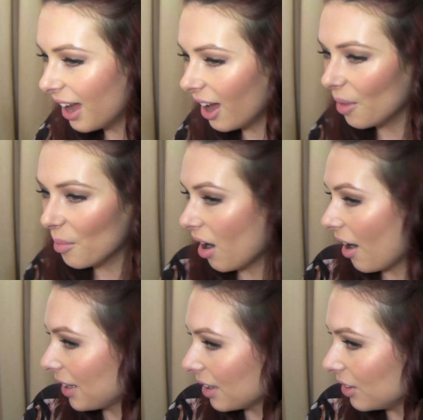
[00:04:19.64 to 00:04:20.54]

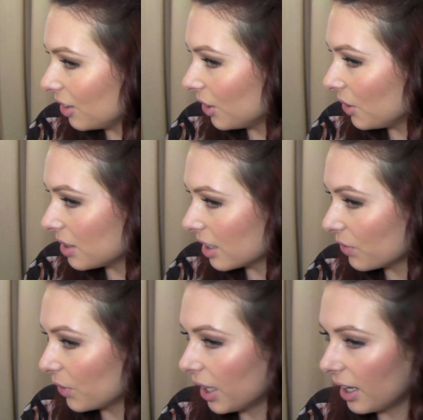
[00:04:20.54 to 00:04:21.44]
I can use this
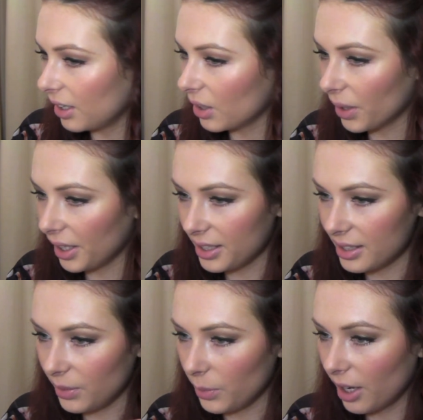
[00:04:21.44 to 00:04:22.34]
for curling quite
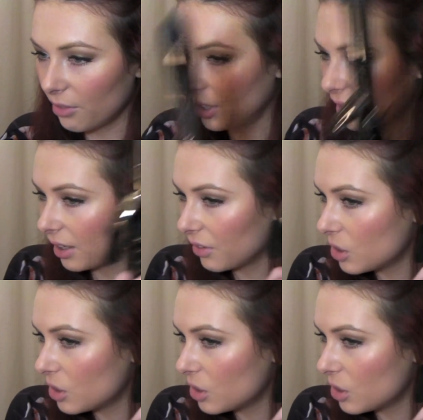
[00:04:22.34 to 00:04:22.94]
easily without running out of